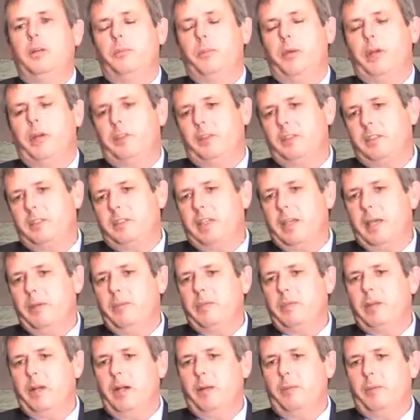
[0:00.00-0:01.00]
but at the same
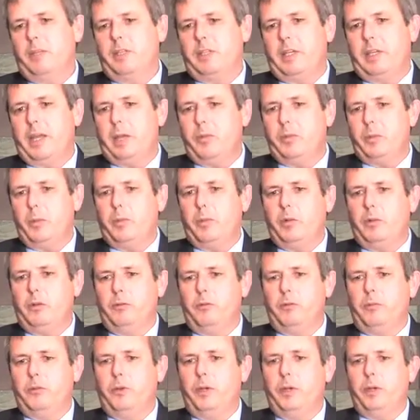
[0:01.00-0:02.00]
time is capable
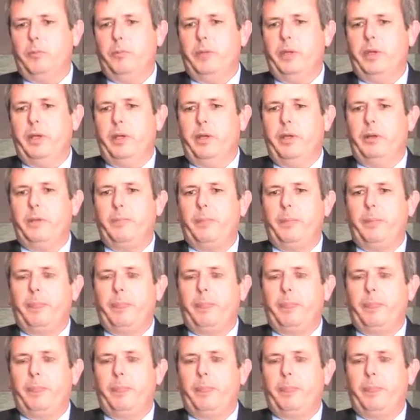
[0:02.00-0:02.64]
of doing PIN.